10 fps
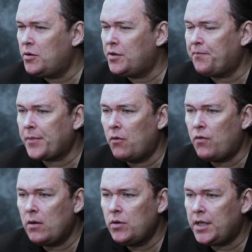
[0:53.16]
notes,
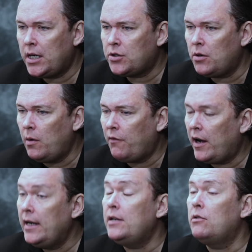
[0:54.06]
a rounder texture
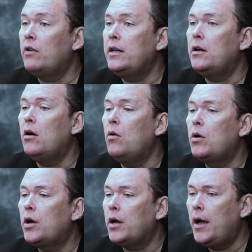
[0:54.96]
with finely integrated
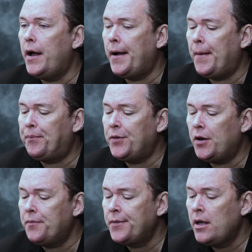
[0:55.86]
oak.
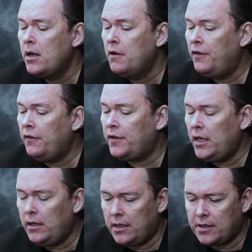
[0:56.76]
And
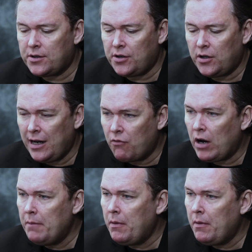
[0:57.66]
50, this is certainly a